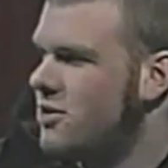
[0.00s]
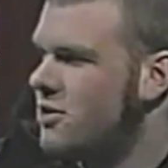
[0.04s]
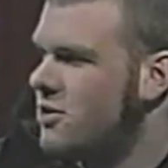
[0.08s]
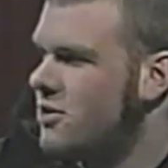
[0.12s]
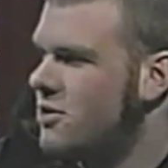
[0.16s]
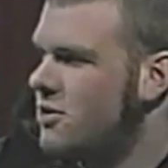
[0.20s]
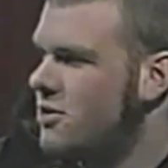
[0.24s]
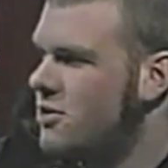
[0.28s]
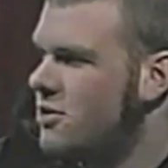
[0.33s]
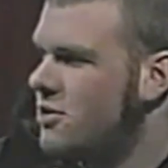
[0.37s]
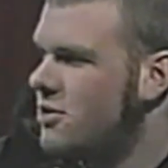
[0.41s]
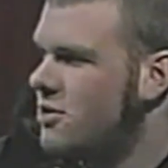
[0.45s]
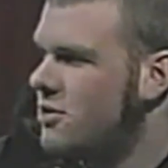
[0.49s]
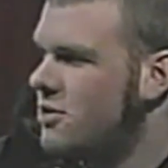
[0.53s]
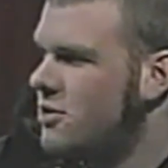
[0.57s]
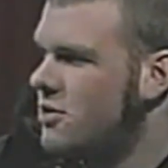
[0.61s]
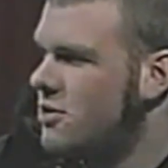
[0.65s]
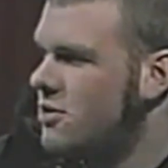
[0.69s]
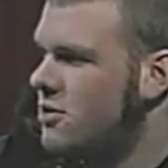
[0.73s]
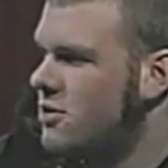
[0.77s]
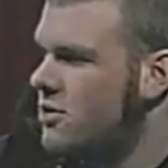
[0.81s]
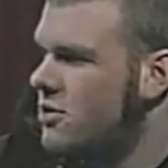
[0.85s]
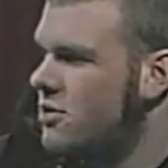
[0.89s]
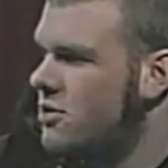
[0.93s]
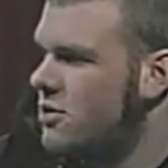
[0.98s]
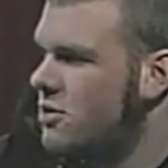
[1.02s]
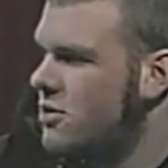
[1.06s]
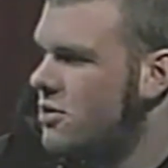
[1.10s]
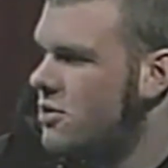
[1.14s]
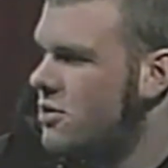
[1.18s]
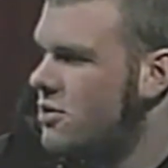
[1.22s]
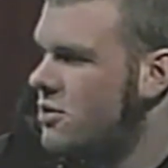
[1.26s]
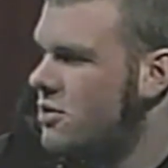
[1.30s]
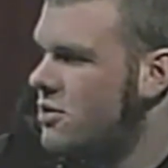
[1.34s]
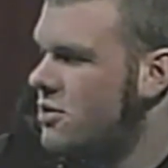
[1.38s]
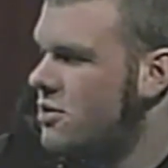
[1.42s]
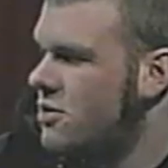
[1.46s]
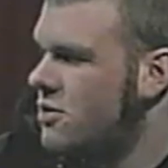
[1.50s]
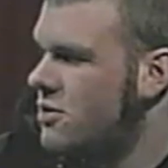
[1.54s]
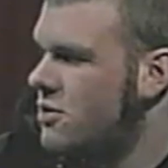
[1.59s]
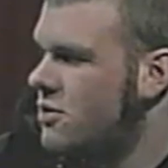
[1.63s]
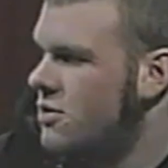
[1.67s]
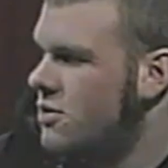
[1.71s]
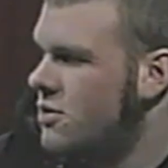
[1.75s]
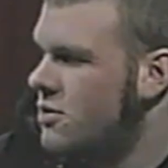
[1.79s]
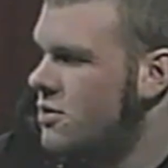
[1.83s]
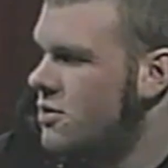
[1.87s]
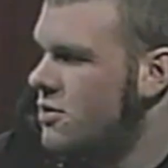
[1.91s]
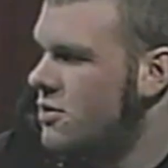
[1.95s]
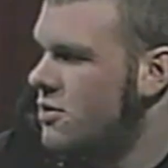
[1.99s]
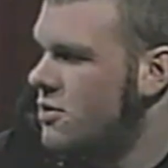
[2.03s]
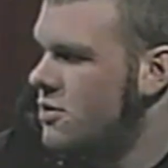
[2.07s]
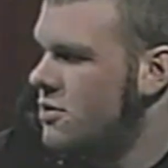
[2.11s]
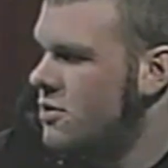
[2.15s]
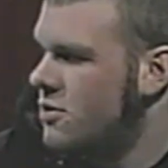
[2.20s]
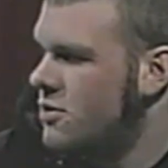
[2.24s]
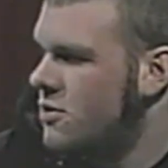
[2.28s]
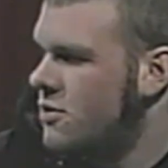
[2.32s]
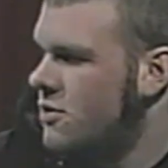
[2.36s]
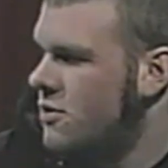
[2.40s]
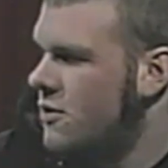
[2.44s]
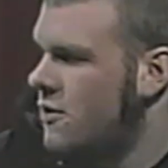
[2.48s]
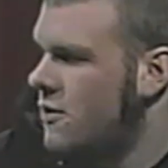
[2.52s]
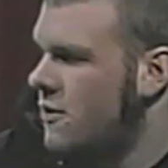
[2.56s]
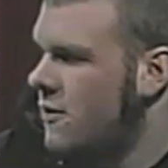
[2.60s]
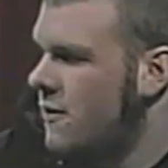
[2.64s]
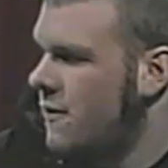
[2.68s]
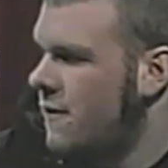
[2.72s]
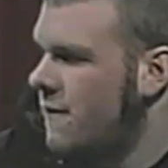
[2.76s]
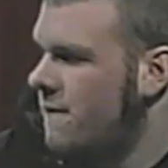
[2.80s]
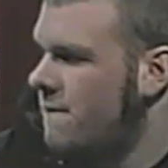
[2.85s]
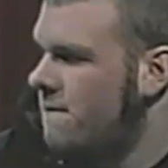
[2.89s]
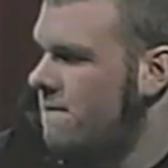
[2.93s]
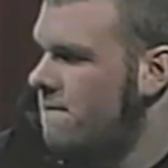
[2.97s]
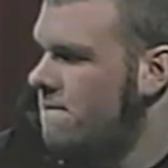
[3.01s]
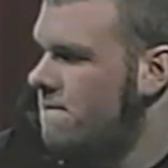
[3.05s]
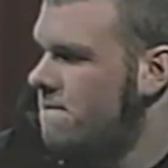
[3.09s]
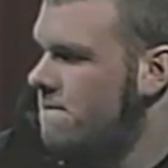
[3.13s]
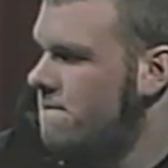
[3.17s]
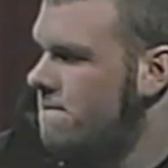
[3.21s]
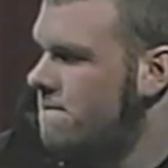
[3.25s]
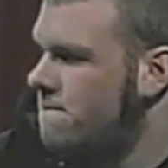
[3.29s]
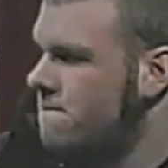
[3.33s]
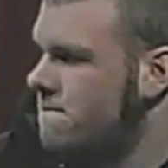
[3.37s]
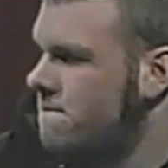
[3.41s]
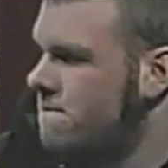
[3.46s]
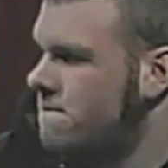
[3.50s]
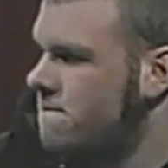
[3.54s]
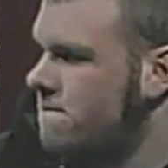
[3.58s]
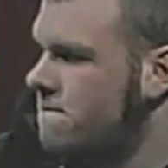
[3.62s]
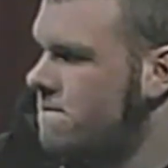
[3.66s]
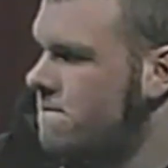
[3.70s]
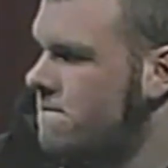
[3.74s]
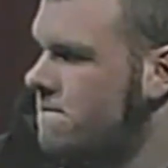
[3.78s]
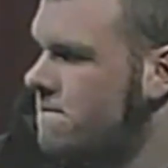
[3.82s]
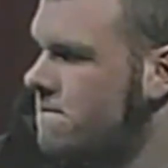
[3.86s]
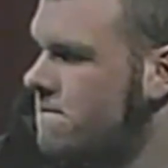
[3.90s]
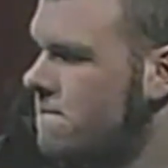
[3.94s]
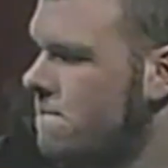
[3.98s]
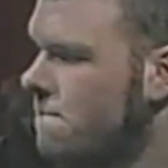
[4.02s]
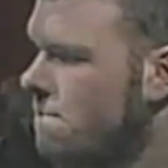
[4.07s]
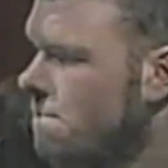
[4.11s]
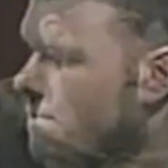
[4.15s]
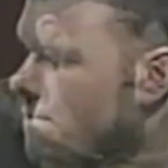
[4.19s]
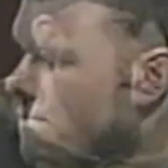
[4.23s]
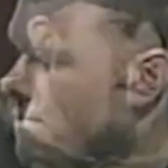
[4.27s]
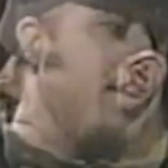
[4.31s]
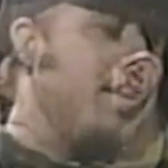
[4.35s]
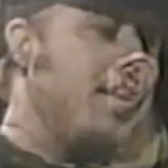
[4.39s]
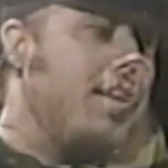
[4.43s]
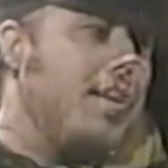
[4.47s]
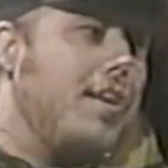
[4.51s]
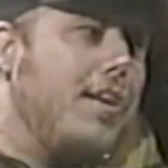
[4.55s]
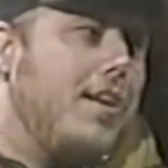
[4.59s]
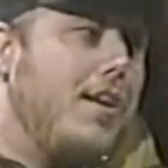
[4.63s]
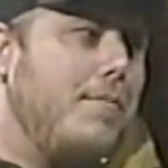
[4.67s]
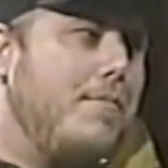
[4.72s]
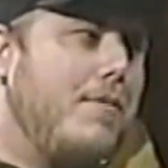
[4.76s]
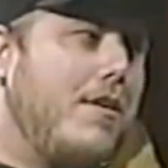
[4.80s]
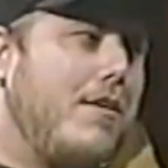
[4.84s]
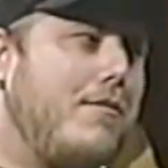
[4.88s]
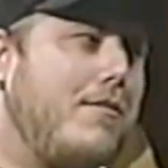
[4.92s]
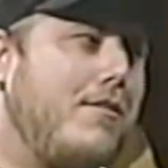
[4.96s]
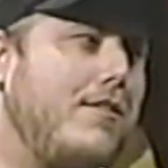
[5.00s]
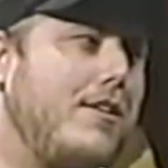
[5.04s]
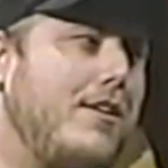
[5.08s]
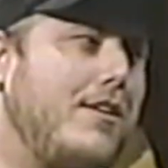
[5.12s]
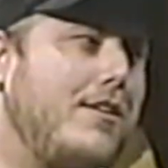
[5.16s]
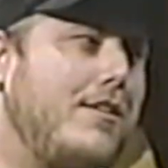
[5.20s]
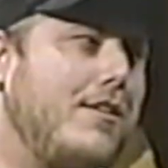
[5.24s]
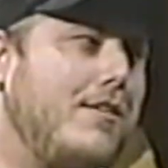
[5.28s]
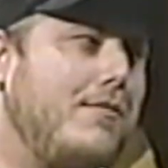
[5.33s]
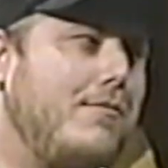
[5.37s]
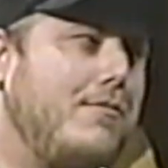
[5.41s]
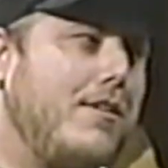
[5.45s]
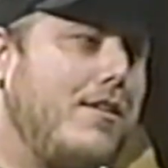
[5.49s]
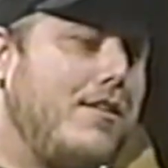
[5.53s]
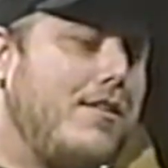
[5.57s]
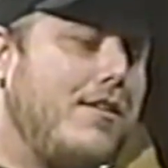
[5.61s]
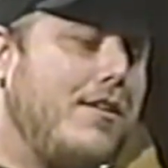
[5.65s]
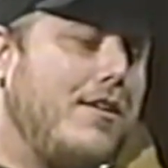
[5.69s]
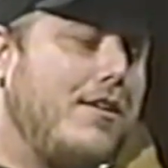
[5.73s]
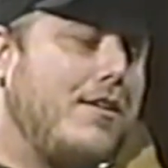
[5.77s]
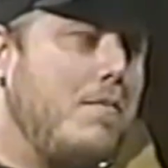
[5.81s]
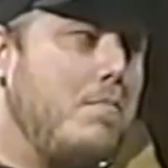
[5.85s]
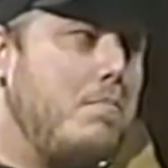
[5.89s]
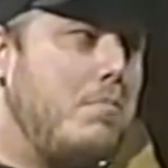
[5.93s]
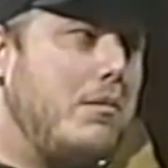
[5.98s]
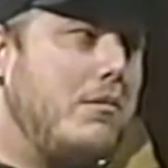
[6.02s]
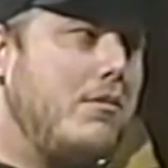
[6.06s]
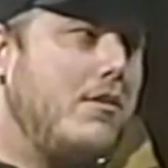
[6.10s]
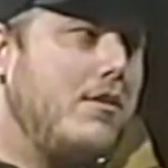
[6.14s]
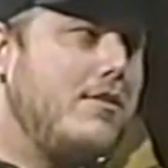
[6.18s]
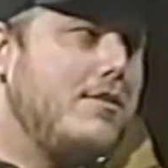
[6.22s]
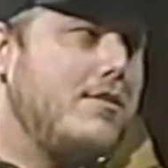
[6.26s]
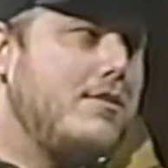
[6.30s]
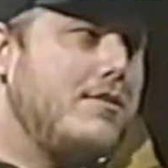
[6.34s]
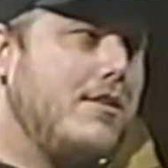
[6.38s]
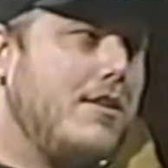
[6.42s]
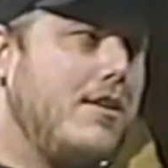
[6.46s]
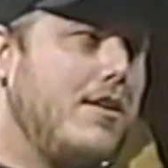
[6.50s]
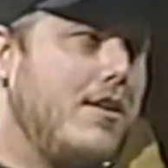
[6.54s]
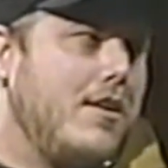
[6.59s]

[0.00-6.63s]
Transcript: I recently, uh, I was trying to do it with like these like devices, and uh, I'm not really good with uh, computers.